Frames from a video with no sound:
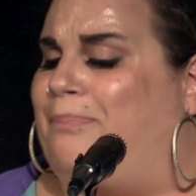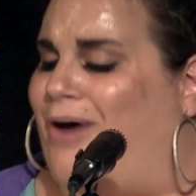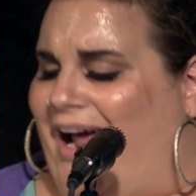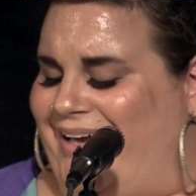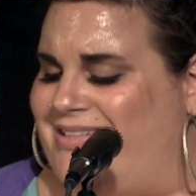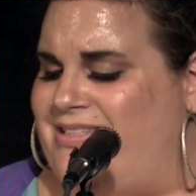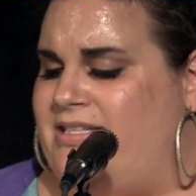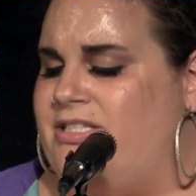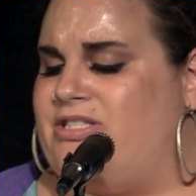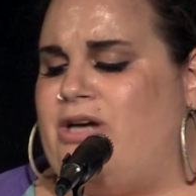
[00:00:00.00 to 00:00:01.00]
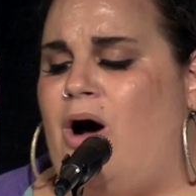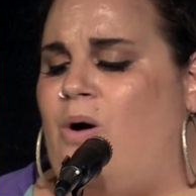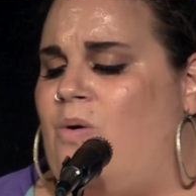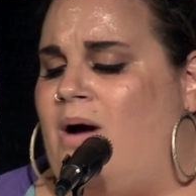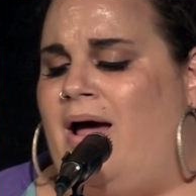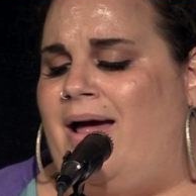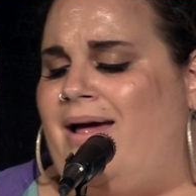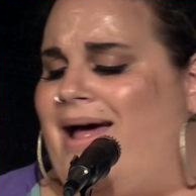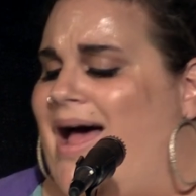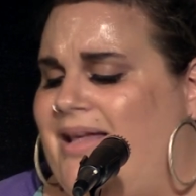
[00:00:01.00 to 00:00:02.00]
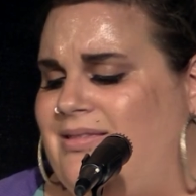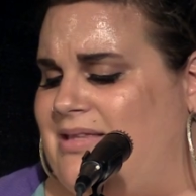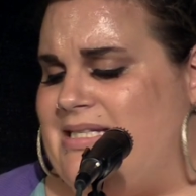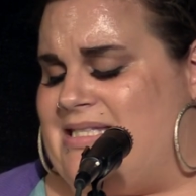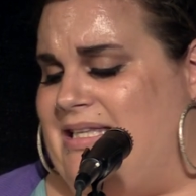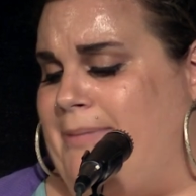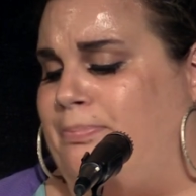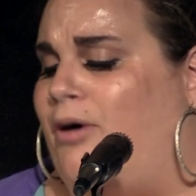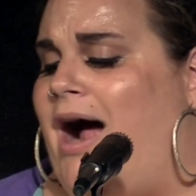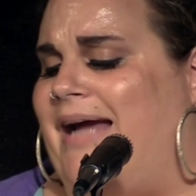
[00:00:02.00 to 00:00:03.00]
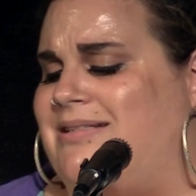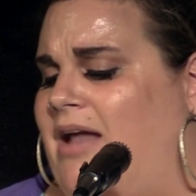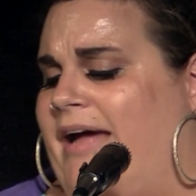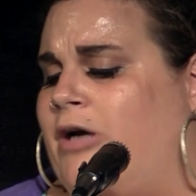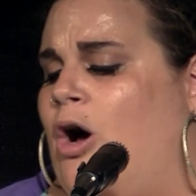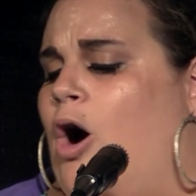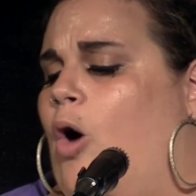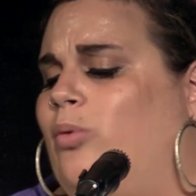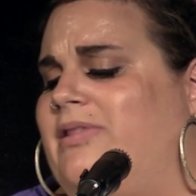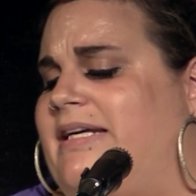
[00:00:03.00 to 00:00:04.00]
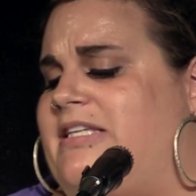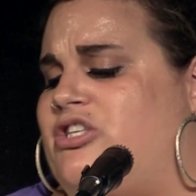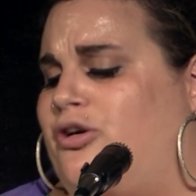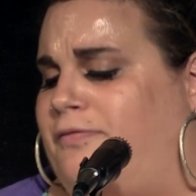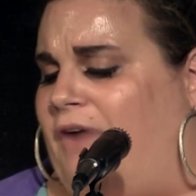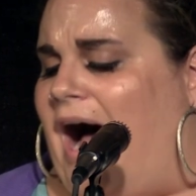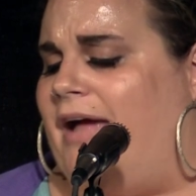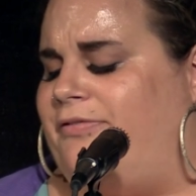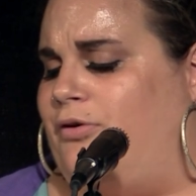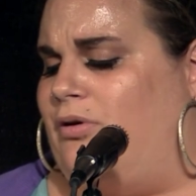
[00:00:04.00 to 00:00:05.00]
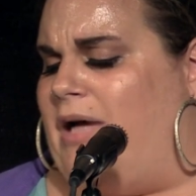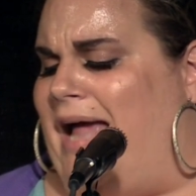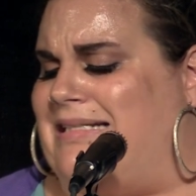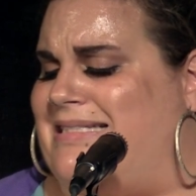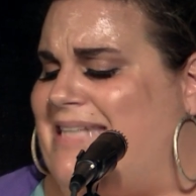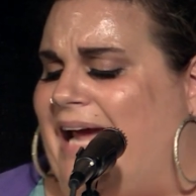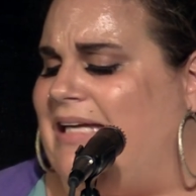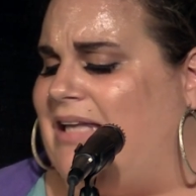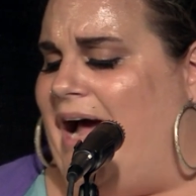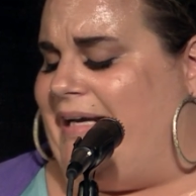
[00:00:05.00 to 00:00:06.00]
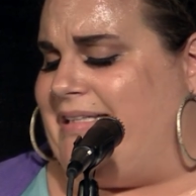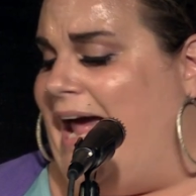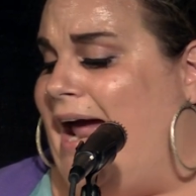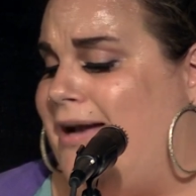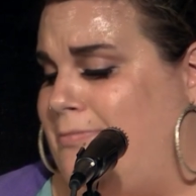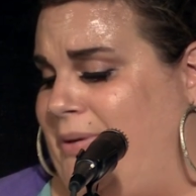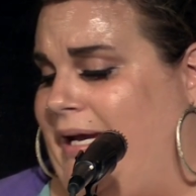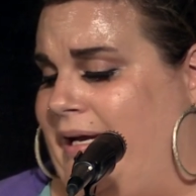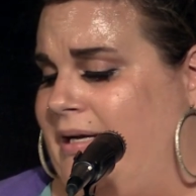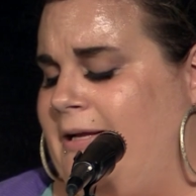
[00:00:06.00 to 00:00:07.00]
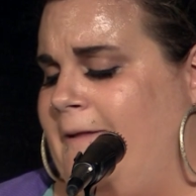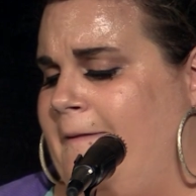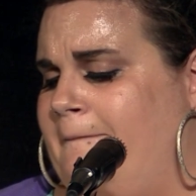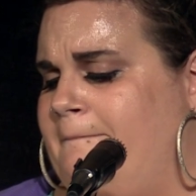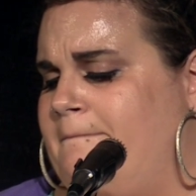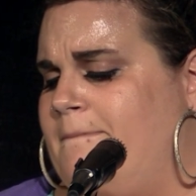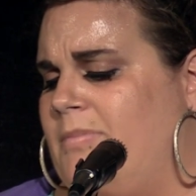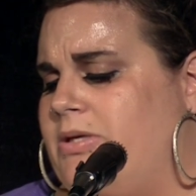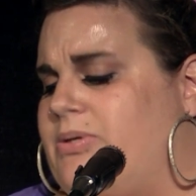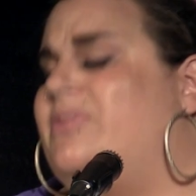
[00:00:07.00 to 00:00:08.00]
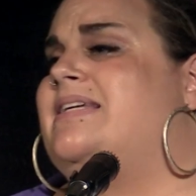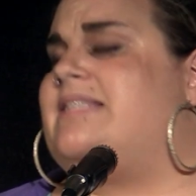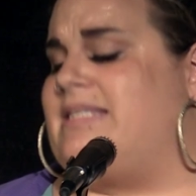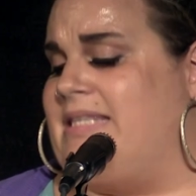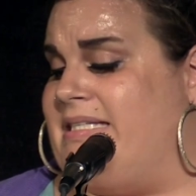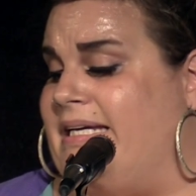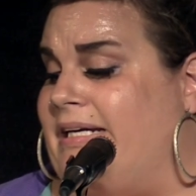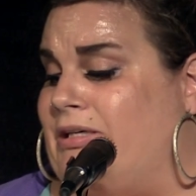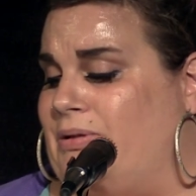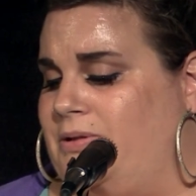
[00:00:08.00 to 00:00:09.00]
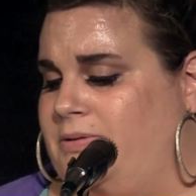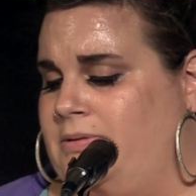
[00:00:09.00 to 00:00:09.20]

bright, so endlessly bright, like only survival and daylight can be. So this is the deal.